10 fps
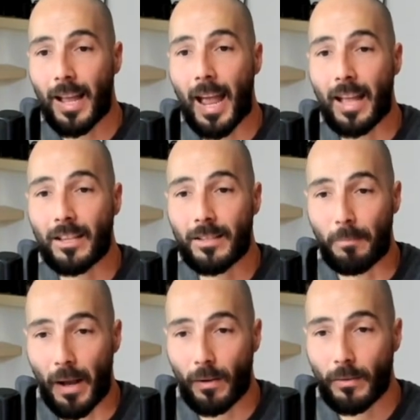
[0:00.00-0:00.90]
and
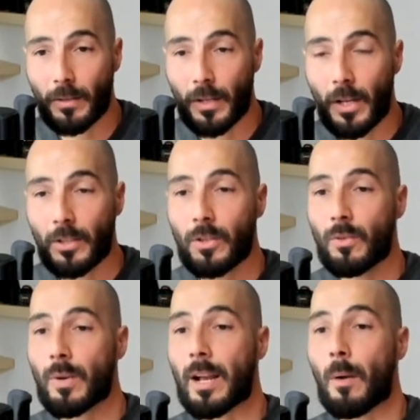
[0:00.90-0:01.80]
smell, to
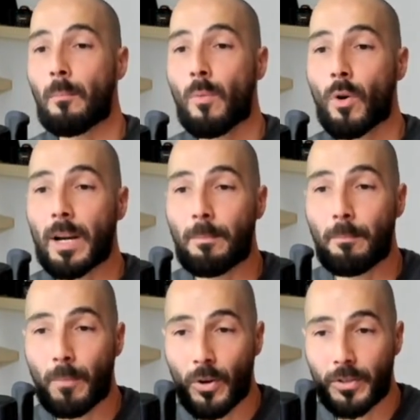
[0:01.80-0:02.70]
create a more
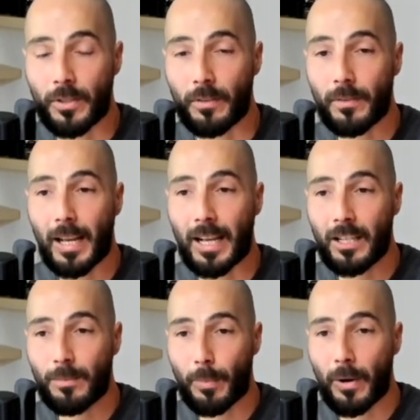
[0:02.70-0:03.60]
immersive
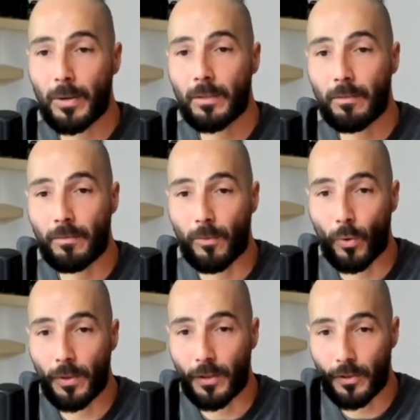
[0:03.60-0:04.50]
experience
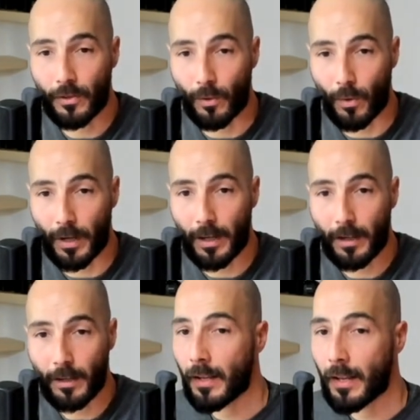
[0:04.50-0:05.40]
for the story.
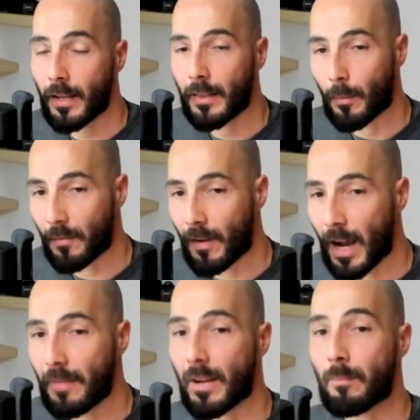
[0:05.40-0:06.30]
Number
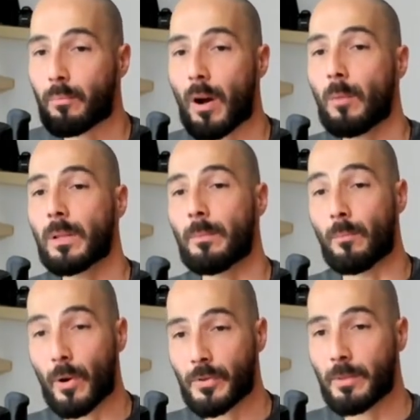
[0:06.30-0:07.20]
5, and probably
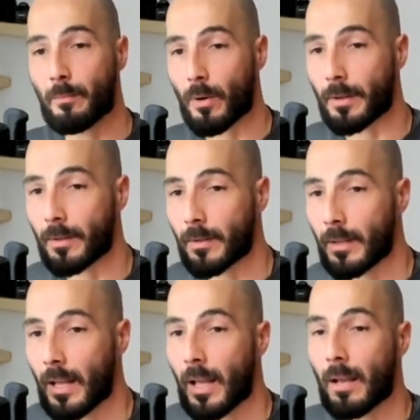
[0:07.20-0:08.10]
most important,
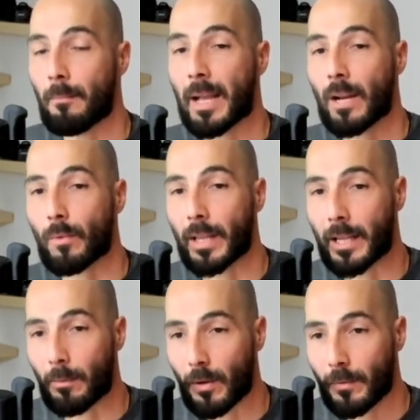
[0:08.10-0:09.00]
make it relatable.